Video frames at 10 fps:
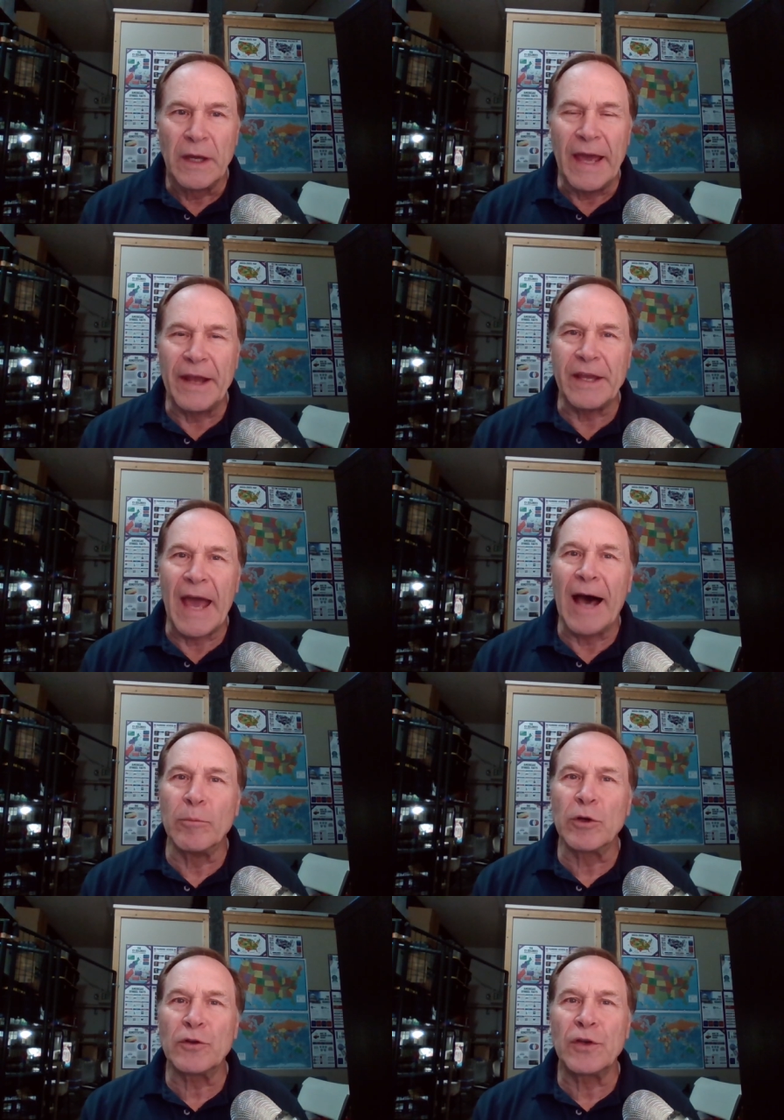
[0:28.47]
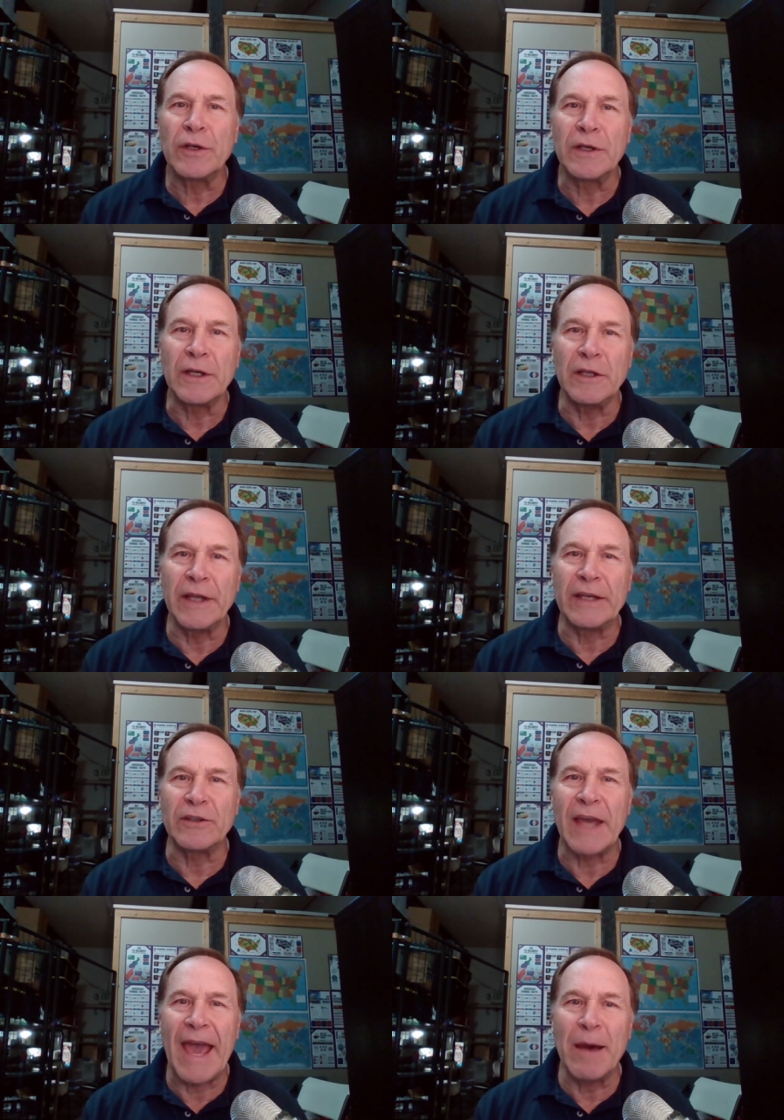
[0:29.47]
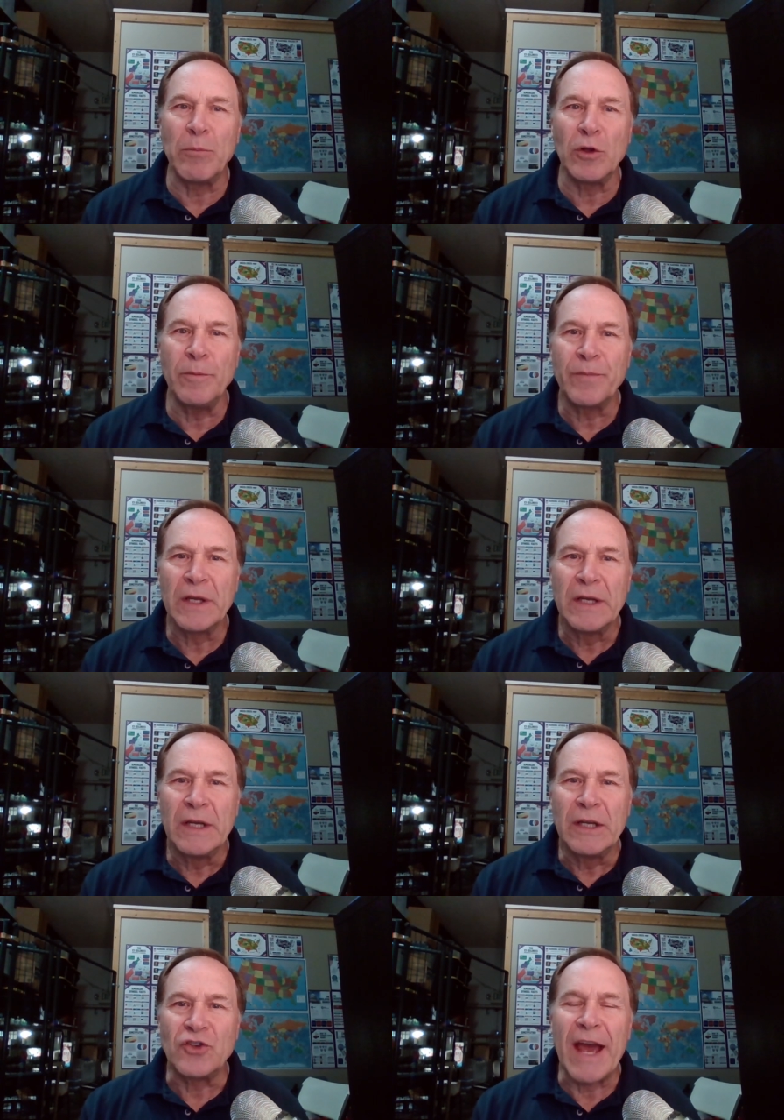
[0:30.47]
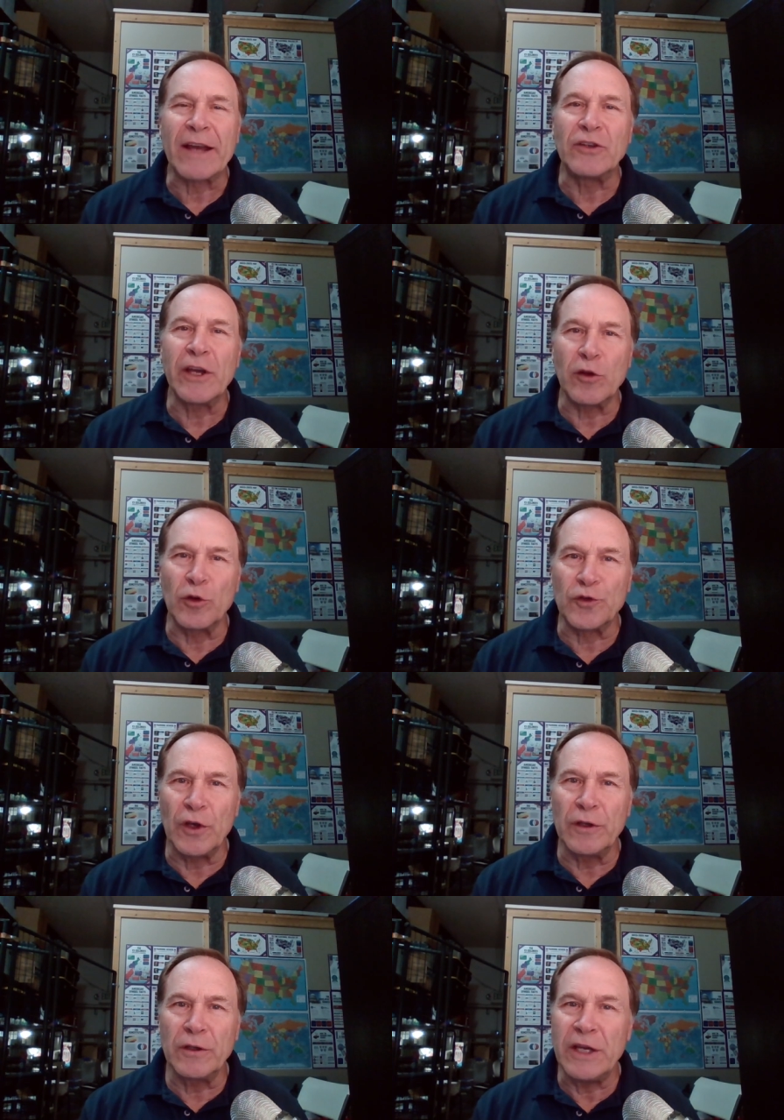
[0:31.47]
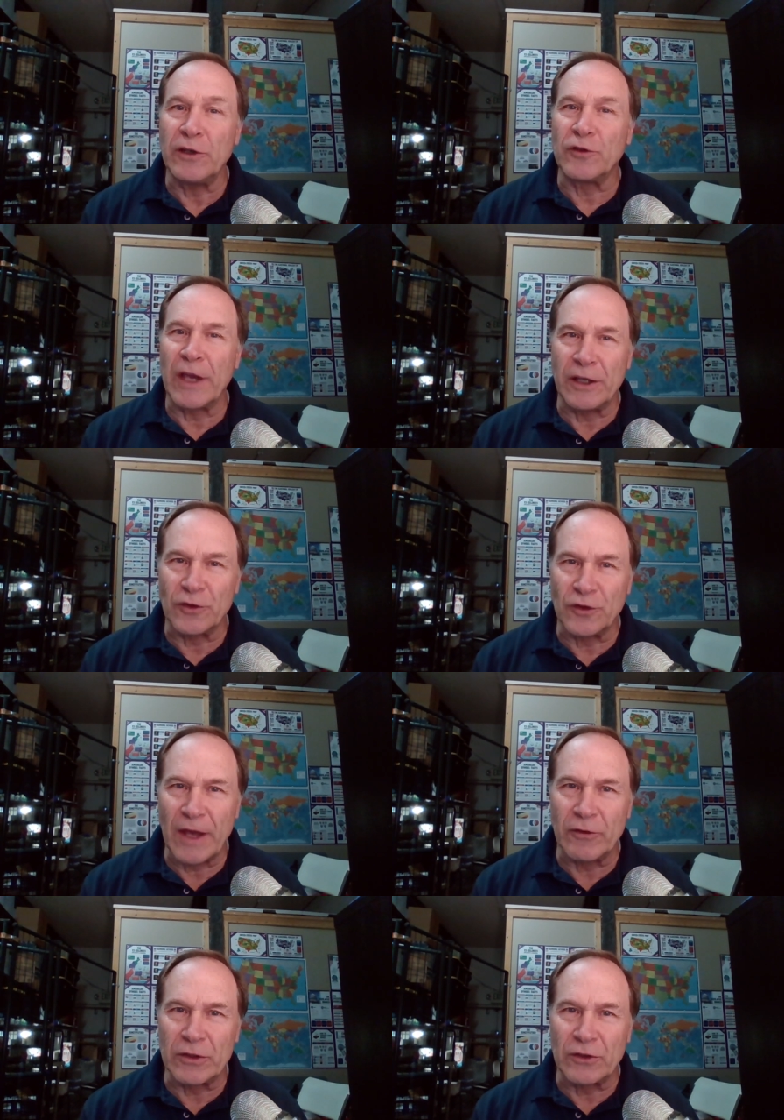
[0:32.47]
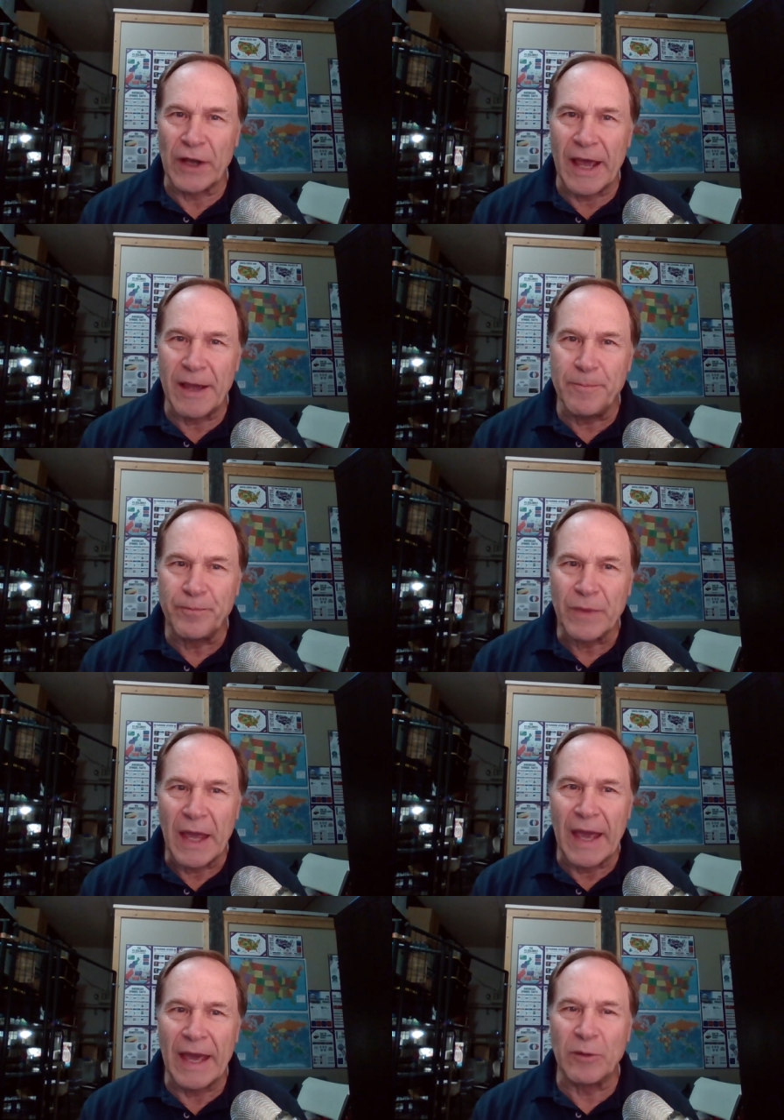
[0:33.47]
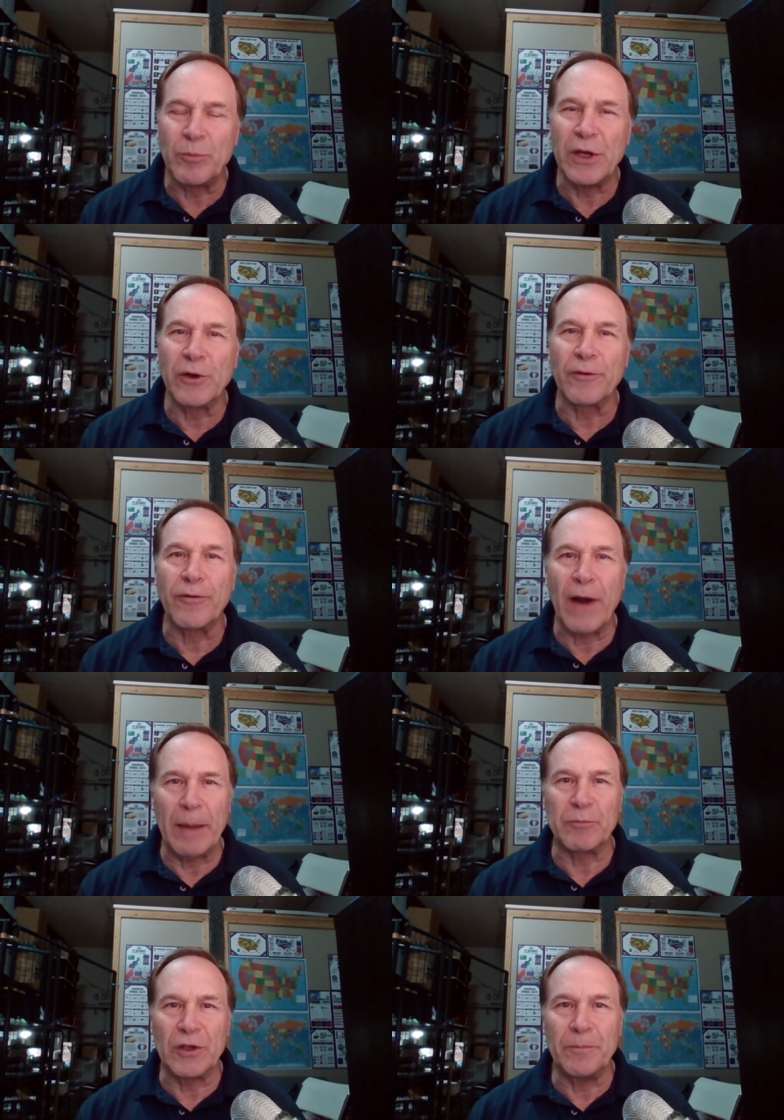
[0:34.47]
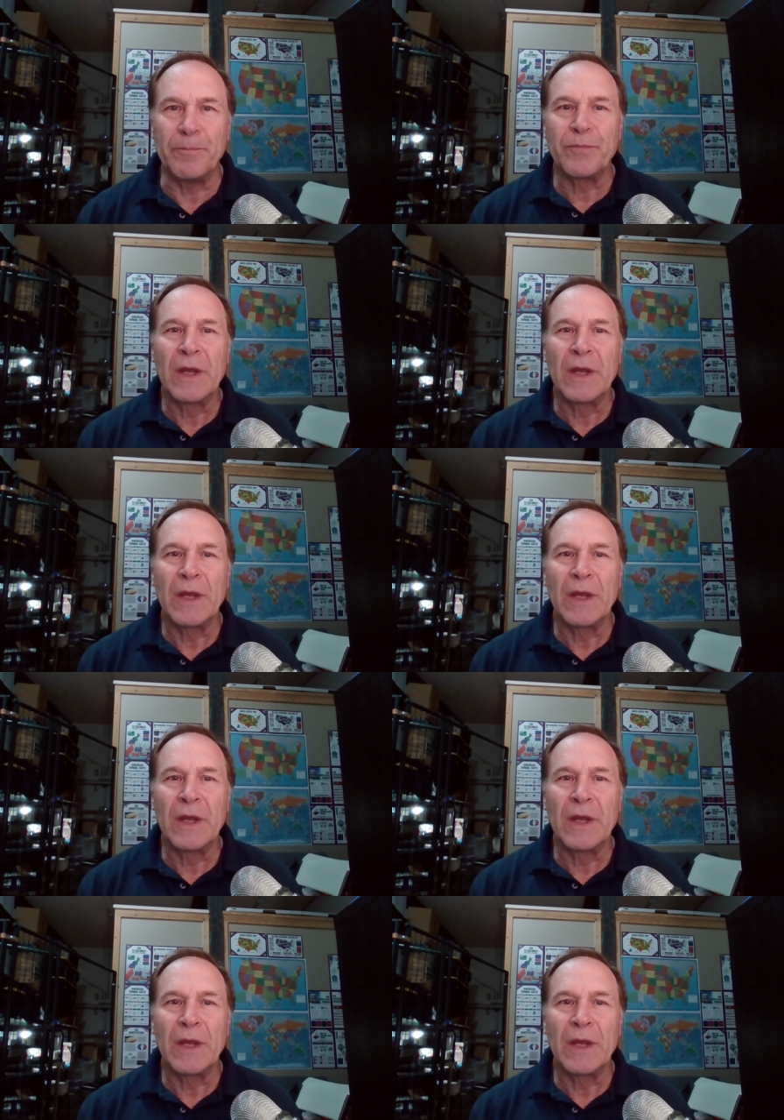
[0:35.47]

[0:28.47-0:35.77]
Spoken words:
Eddie Albert, Glenn Campbell, Jack Nicholson, he's 87 today, and Peter Frampton.